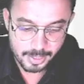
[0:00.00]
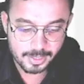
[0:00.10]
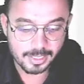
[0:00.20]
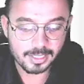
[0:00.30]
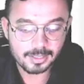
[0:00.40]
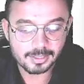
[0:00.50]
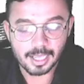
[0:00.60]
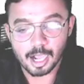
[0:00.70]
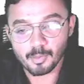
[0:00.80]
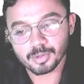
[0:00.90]
Till
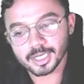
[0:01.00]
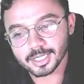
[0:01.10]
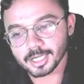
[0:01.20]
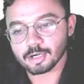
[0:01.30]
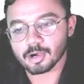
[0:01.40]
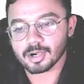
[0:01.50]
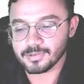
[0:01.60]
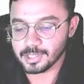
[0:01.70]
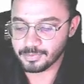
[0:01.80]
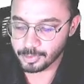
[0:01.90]
the umbilical cord
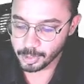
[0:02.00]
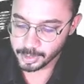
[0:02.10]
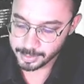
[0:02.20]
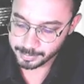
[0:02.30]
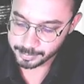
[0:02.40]
will fall.